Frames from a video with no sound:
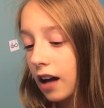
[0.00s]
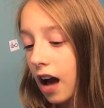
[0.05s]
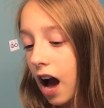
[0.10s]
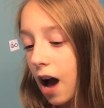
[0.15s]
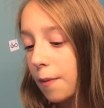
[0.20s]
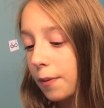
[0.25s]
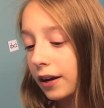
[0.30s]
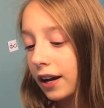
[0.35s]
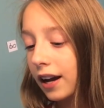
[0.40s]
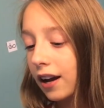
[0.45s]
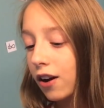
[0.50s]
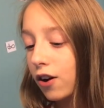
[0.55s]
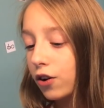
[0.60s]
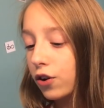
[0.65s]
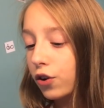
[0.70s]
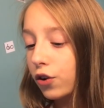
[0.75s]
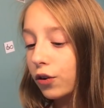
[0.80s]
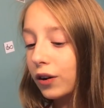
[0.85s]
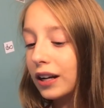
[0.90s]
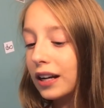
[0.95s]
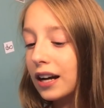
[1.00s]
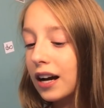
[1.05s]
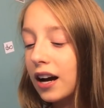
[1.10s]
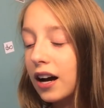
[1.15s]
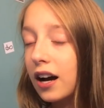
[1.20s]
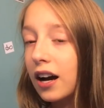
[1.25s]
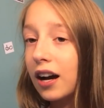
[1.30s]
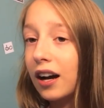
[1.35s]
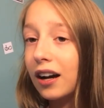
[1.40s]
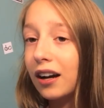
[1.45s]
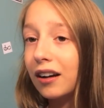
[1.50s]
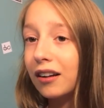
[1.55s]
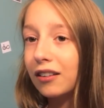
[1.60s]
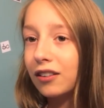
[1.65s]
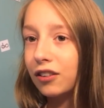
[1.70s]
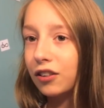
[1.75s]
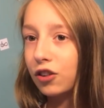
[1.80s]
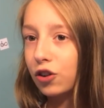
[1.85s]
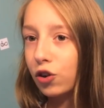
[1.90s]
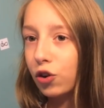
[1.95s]
Abigail Korea.
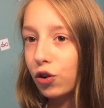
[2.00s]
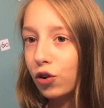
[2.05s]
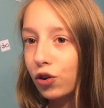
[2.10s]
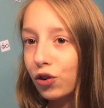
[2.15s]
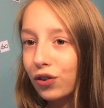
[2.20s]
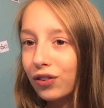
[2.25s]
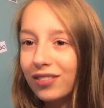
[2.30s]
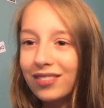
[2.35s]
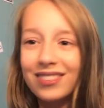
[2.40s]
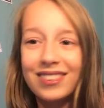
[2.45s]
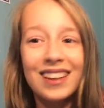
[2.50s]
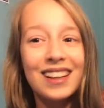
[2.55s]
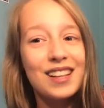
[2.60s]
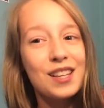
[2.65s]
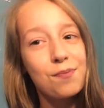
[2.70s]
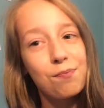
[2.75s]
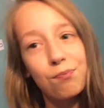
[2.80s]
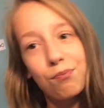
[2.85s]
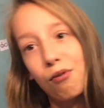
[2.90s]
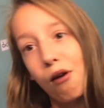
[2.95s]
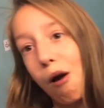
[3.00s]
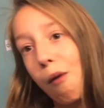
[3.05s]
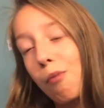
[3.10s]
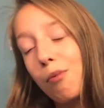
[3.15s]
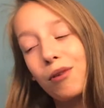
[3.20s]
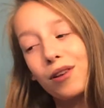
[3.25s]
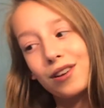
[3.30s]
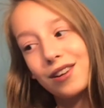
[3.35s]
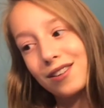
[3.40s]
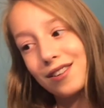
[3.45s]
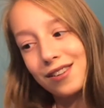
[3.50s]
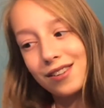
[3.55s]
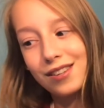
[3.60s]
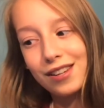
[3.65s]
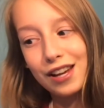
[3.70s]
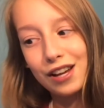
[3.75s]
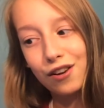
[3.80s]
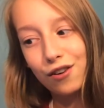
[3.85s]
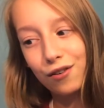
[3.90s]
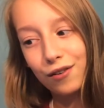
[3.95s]
That's probably doesn't
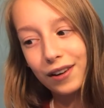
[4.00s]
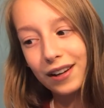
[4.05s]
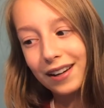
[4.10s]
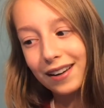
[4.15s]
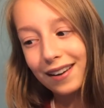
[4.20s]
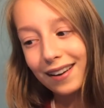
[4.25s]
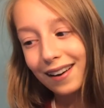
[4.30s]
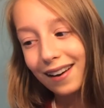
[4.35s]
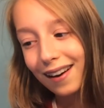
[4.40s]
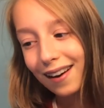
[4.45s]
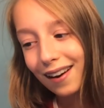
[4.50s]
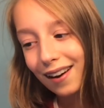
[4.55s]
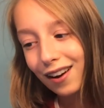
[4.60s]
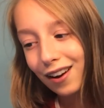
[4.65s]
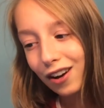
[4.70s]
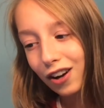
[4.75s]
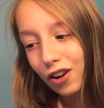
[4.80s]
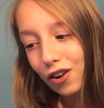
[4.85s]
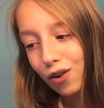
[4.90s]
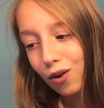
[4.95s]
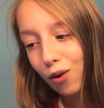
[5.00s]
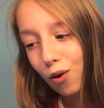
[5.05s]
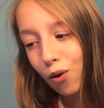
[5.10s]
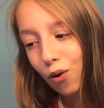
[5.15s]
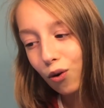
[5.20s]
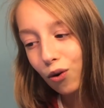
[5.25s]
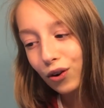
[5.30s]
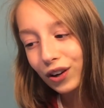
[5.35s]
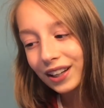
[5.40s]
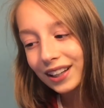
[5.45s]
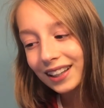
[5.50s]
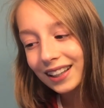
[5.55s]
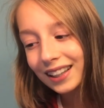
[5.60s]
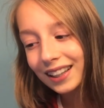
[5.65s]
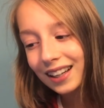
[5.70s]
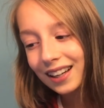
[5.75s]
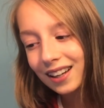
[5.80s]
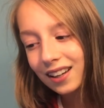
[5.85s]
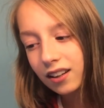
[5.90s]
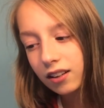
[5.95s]
say Korea.
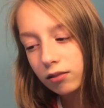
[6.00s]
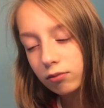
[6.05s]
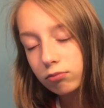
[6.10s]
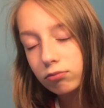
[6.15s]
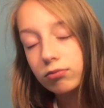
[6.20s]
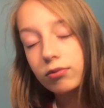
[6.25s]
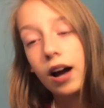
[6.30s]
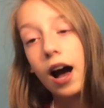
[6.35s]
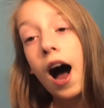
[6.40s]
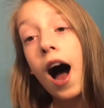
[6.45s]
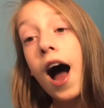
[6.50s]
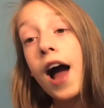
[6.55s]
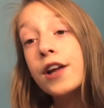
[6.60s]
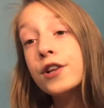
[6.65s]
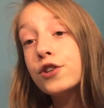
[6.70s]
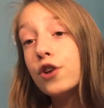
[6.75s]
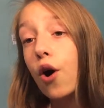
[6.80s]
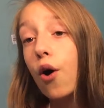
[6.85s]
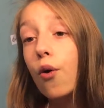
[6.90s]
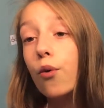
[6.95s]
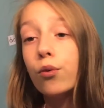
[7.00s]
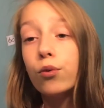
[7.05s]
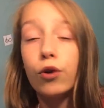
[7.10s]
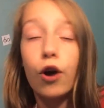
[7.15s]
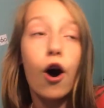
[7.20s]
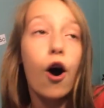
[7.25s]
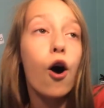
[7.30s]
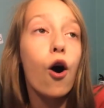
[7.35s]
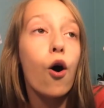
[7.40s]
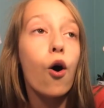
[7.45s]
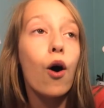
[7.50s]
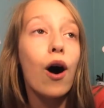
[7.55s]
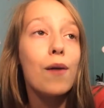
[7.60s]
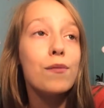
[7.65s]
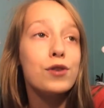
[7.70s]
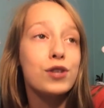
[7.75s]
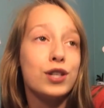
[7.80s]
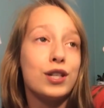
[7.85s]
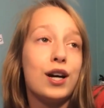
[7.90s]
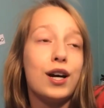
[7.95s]
Korea. I don't know.
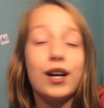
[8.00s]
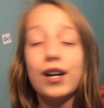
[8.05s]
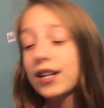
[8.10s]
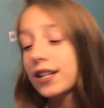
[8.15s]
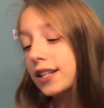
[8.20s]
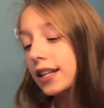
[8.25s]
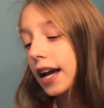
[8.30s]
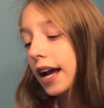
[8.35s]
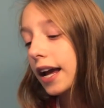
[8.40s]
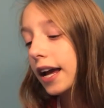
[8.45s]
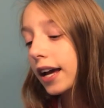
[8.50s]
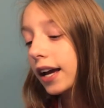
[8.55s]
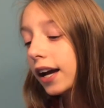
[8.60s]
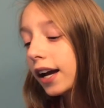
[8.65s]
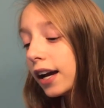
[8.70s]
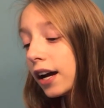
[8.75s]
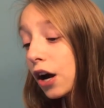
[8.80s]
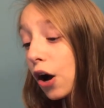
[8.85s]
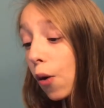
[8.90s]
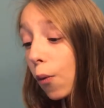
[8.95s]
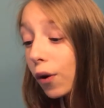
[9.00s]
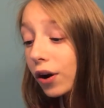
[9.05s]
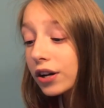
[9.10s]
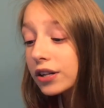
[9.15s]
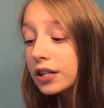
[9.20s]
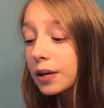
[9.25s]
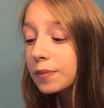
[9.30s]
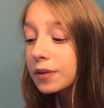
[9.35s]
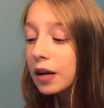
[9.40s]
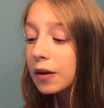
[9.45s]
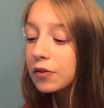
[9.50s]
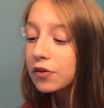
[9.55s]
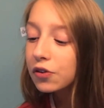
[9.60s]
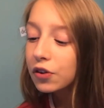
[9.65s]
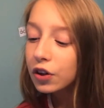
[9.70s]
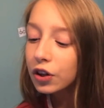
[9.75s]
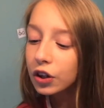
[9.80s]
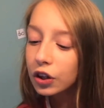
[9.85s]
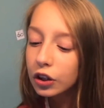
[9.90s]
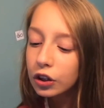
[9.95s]
I'm just not going to say it. What are some tips
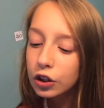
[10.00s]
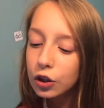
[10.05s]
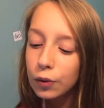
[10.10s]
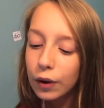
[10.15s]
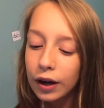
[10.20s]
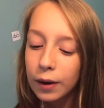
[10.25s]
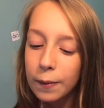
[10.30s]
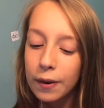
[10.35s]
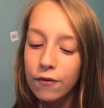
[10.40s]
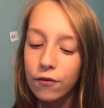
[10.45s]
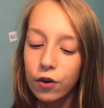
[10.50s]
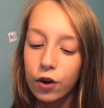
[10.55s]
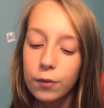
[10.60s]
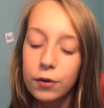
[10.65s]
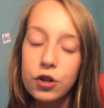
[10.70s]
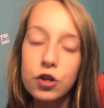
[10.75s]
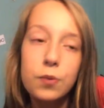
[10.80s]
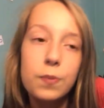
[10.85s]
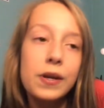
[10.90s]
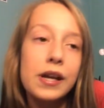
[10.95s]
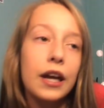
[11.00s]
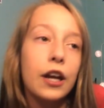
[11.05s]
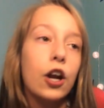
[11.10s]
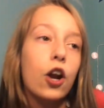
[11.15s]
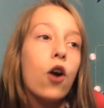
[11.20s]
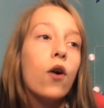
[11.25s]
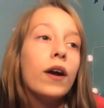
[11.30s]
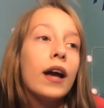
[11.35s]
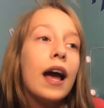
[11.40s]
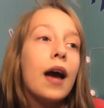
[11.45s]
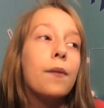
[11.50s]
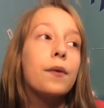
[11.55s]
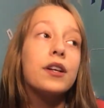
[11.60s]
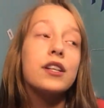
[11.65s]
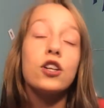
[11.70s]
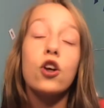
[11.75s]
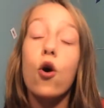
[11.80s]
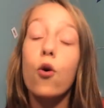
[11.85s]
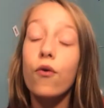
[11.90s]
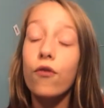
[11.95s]
for you recommend for a YouTube beginner? Okay, I'm going
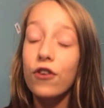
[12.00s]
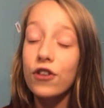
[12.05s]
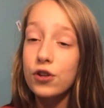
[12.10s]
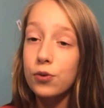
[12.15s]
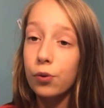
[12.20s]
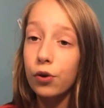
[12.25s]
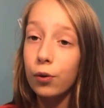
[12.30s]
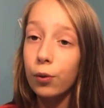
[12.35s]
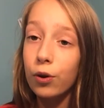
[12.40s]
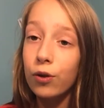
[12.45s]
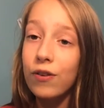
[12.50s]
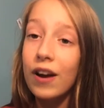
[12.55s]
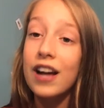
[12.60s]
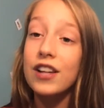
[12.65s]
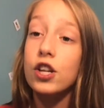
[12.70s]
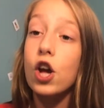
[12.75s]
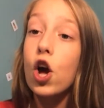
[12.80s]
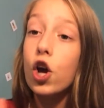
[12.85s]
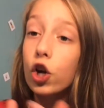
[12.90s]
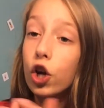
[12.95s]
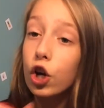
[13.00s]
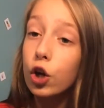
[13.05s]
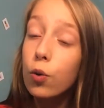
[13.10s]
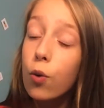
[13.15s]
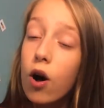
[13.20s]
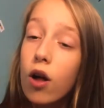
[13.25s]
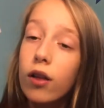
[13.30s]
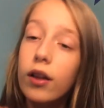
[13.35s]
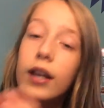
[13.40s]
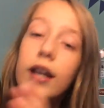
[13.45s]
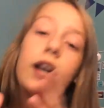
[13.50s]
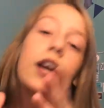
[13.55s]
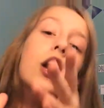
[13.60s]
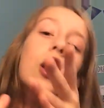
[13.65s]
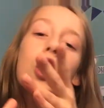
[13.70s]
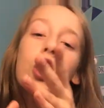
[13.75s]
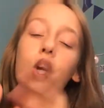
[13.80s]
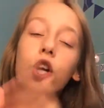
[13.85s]
to go over this really, really fast. Good quality.